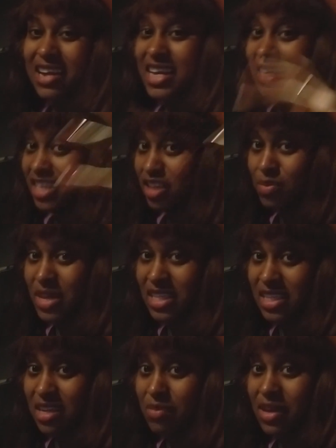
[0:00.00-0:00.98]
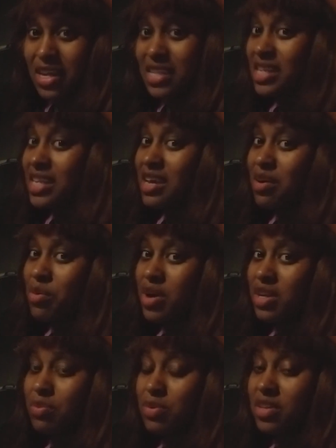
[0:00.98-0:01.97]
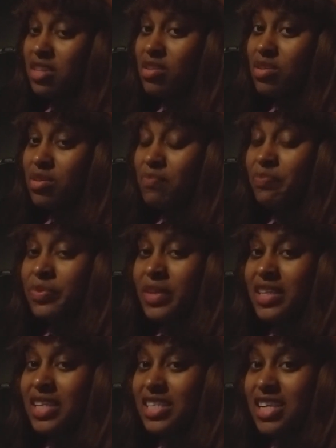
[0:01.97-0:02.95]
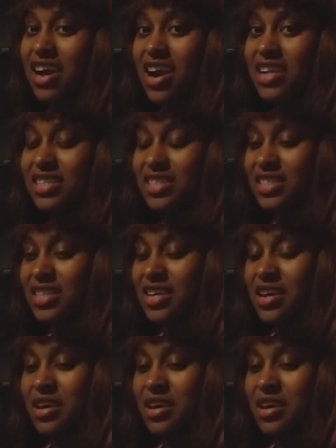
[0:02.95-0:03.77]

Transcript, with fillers: They dismissed it because he didn't want to pursue the charges